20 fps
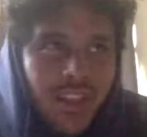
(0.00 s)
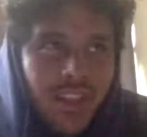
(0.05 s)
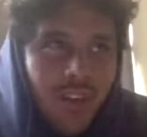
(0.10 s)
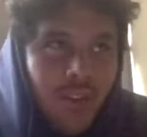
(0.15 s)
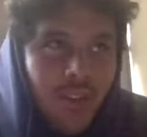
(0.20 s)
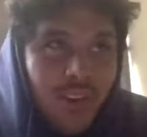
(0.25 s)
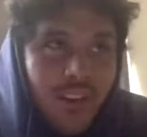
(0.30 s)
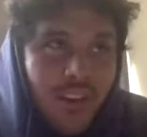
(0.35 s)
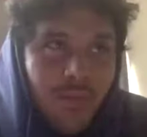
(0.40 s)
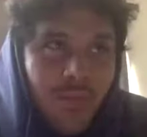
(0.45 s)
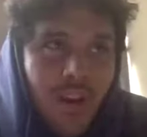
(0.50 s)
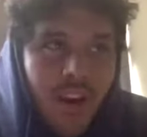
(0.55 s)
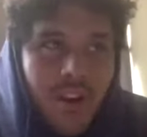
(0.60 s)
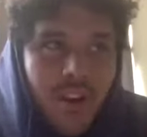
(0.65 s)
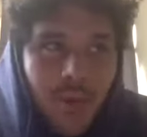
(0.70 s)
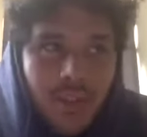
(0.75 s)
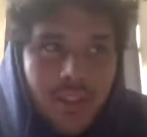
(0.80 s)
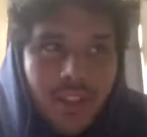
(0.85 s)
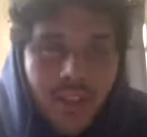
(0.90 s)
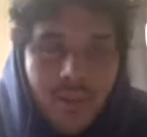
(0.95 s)
I really admire
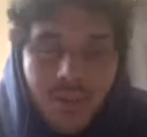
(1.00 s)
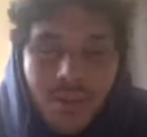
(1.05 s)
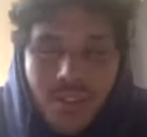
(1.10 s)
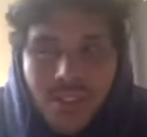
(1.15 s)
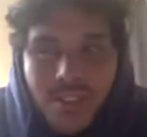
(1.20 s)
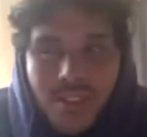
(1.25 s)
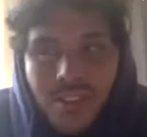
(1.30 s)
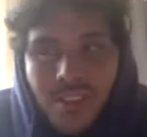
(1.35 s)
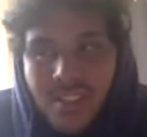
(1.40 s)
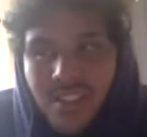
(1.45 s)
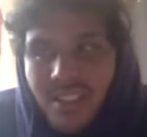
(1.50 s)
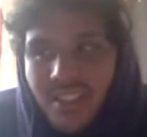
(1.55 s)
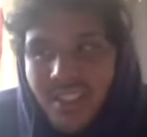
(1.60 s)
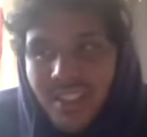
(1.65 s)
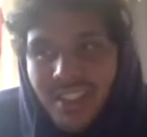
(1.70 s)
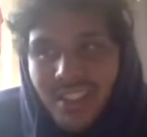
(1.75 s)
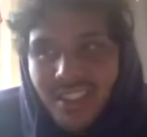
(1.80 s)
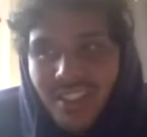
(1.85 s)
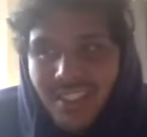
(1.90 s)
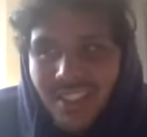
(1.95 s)
about them too. Is
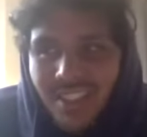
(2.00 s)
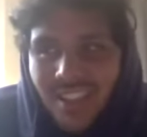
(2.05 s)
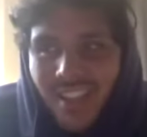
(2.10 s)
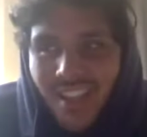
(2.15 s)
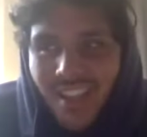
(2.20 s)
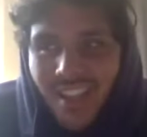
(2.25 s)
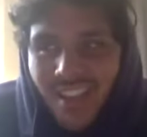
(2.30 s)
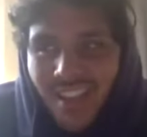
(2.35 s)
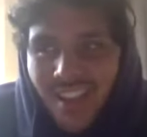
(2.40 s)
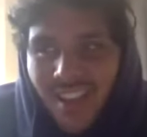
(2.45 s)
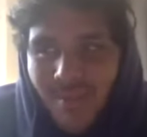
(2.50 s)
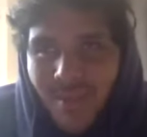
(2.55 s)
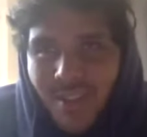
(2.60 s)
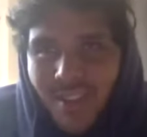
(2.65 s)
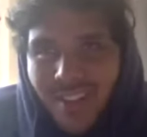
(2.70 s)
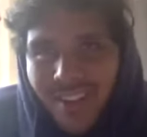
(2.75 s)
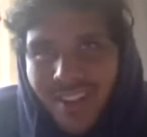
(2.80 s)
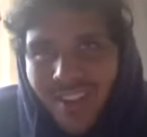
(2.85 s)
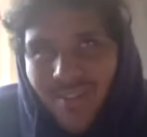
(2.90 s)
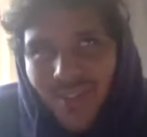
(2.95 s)
just I
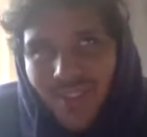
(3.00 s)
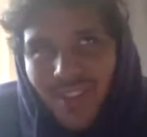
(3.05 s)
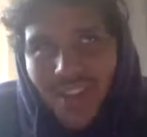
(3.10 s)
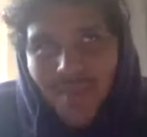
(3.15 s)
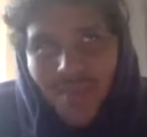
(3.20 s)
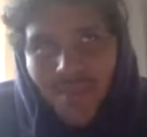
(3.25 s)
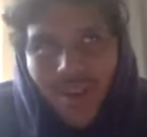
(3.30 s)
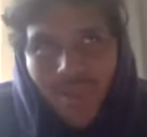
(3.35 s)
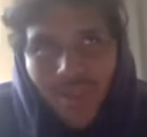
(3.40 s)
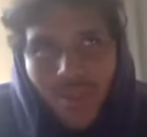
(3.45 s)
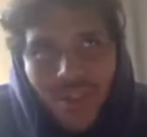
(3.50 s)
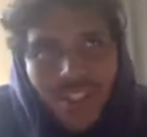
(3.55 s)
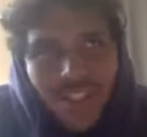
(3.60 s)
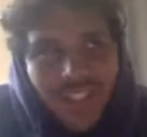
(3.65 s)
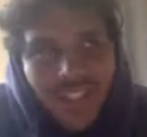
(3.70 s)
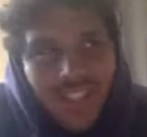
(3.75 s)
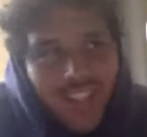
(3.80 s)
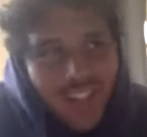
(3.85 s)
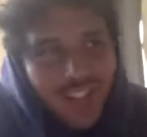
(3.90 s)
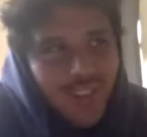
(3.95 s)
mean if you think about it, President
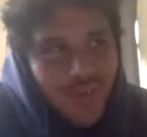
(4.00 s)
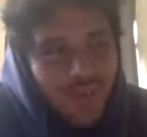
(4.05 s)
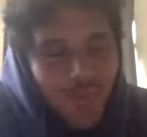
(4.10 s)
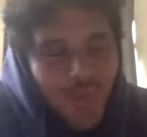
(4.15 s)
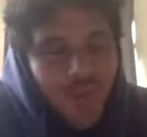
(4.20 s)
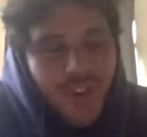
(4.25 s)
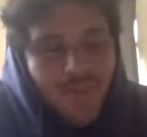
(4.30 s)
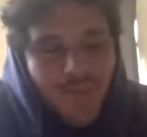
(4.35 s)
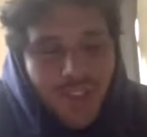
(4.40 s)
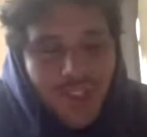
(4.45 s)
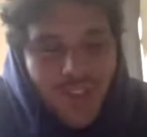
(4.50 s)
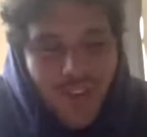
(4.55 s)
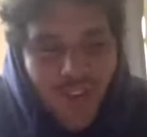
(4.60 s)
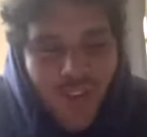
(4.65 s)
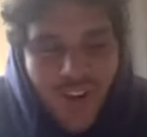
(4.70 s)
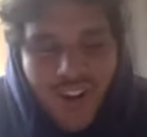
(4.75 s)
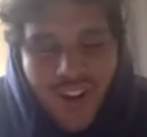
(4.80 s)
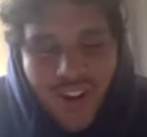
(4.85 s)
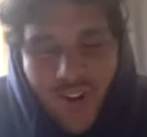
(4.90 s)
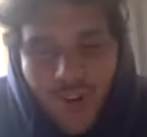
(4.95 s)
Nelson pretty much
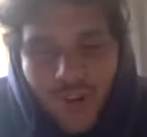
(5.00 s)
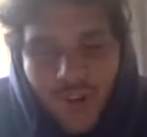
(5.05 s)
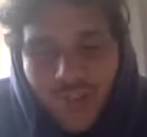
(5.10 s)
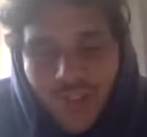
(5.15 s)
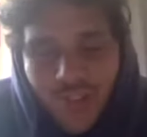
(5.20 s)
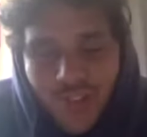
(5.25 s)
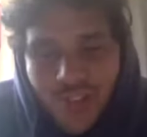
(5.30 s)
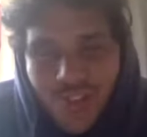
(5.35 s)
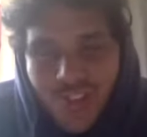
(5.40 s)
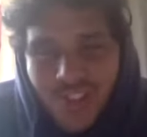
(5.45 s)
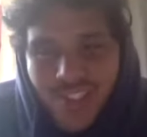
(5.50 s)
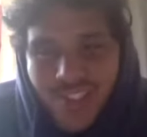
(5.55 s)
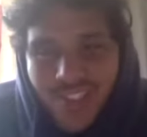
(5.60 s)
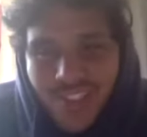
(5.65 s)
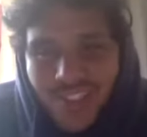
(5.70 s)
created heart surgery.